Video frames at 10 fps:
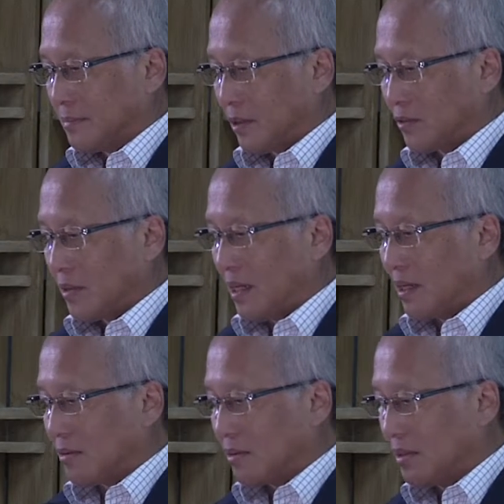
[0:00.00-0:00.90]
Dr.
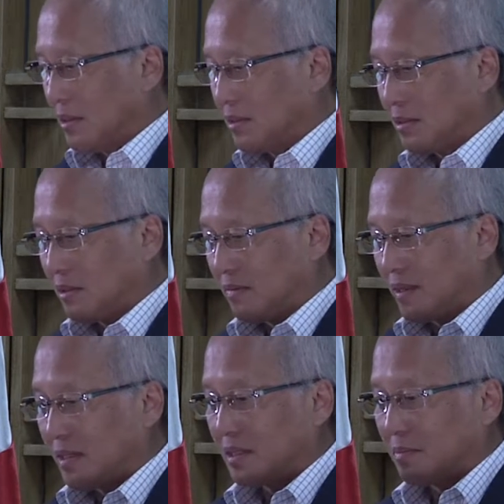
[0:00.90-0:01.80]
Ala Ortiz
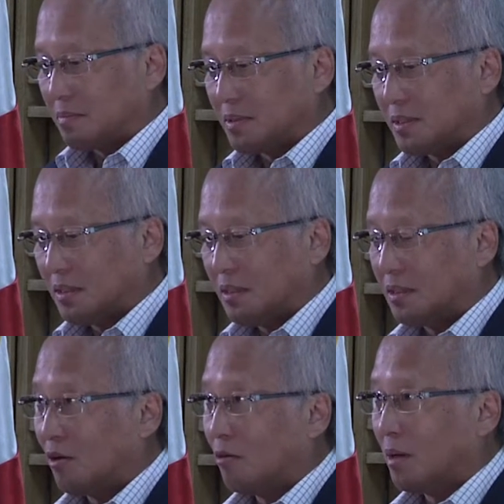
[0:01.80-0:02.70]
of the
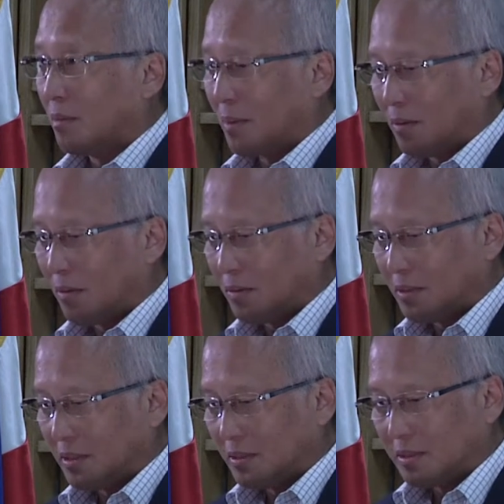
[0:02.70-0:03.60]
SMC Global Power
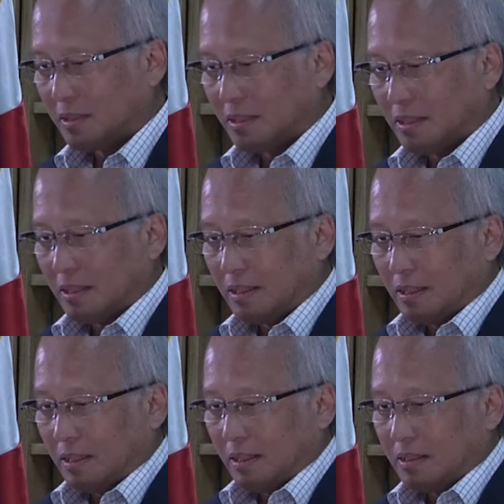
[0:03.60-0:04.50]
Holdings,
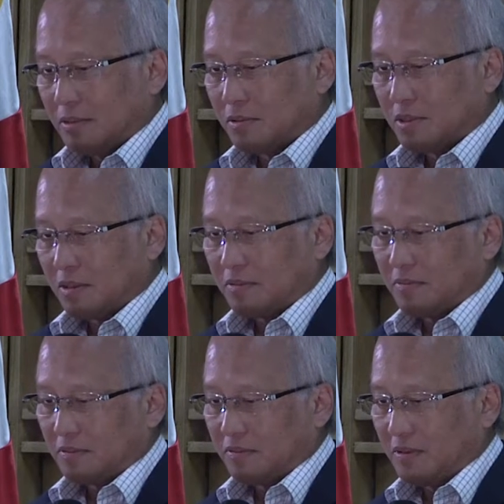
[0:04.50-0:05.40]
and Yusek
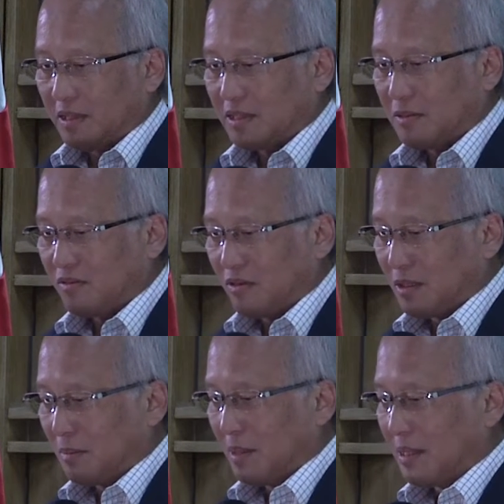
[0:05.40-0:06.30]
Felix
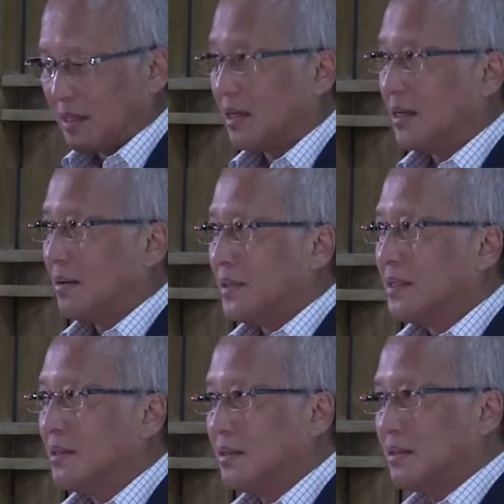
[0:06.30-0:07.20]
Fuentebella. I
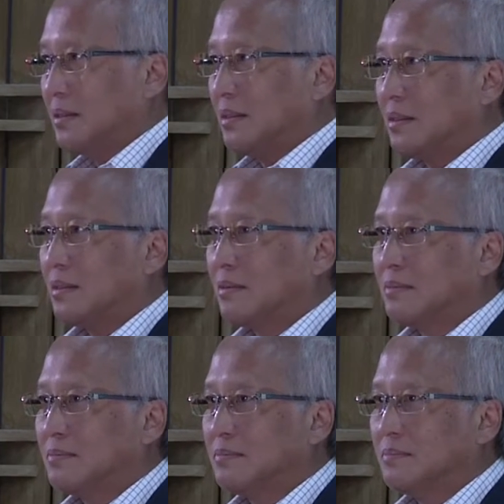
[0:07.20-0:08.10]
mean, there
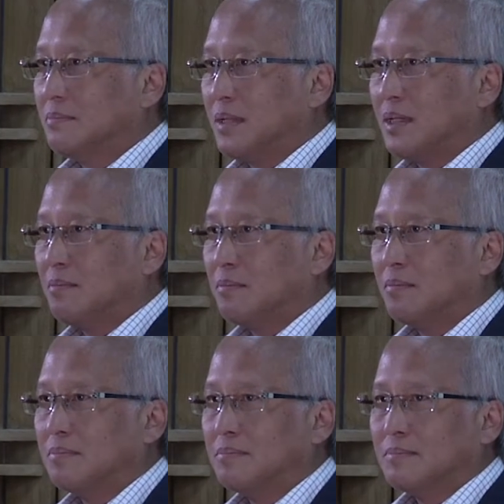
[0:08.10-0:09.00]
are
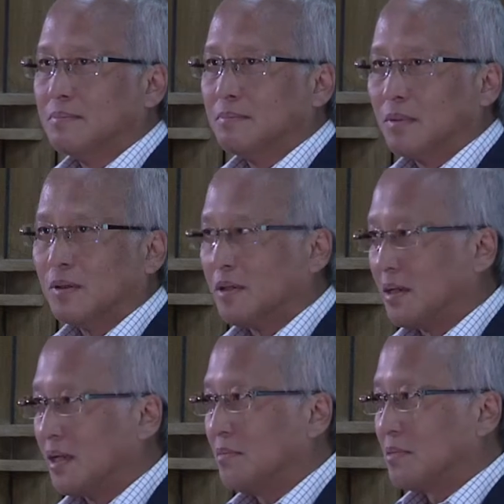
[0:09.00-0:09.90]
many more
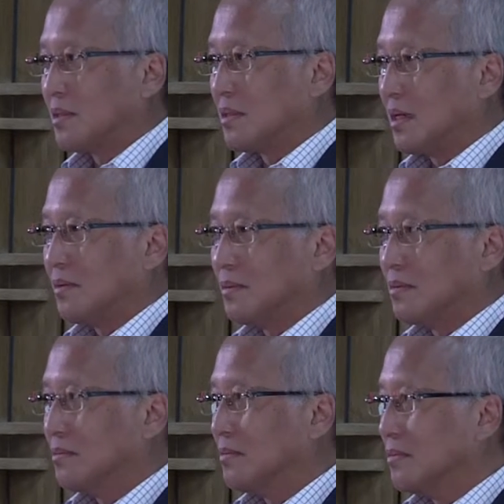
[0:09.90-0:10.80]
names that I
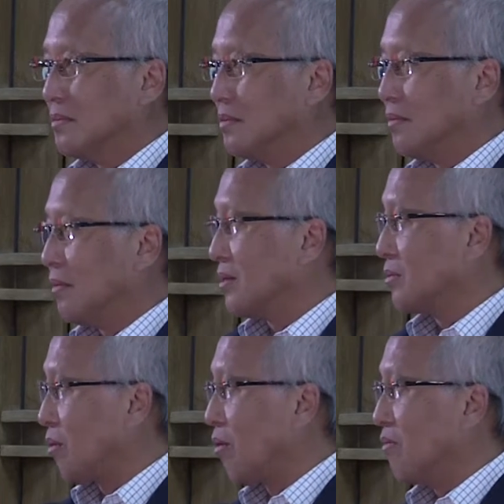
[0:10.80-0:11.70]
would
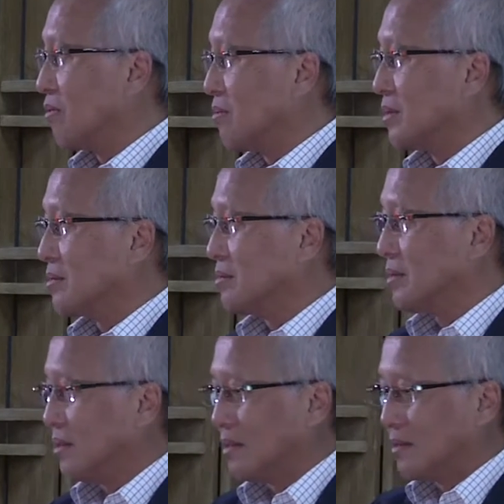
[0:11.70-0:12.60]
want to cover, but
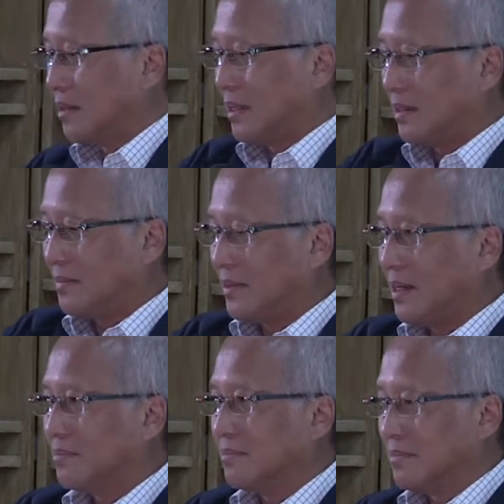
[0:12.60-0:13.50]

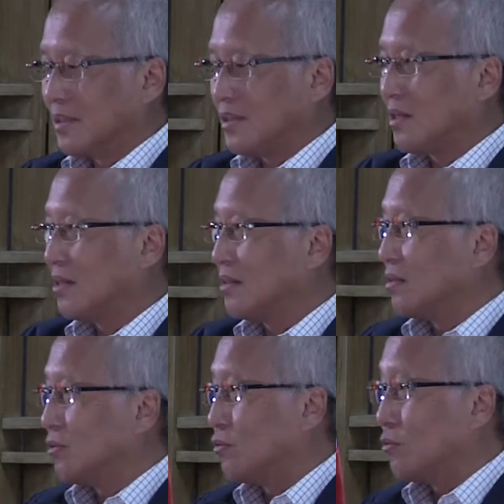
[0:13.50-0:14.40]
I'm
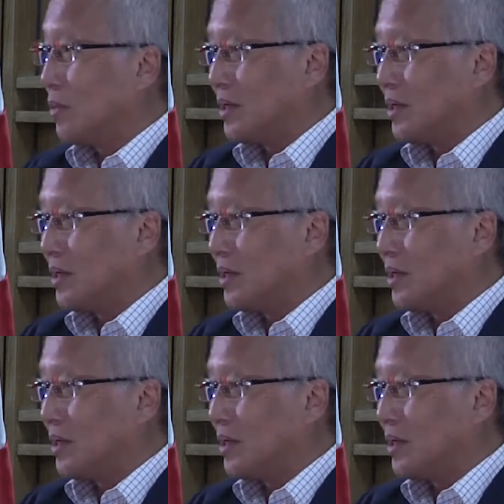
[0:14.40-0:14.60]
restricted to 2